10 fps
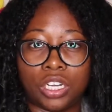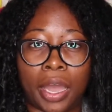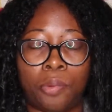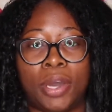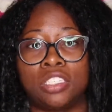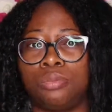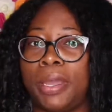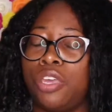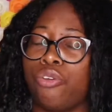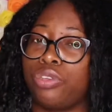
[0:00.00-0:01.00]
I washed my
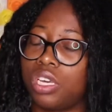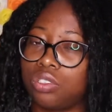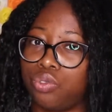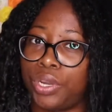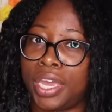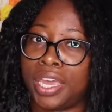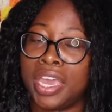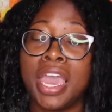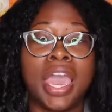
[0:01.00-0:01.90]
hair yesterday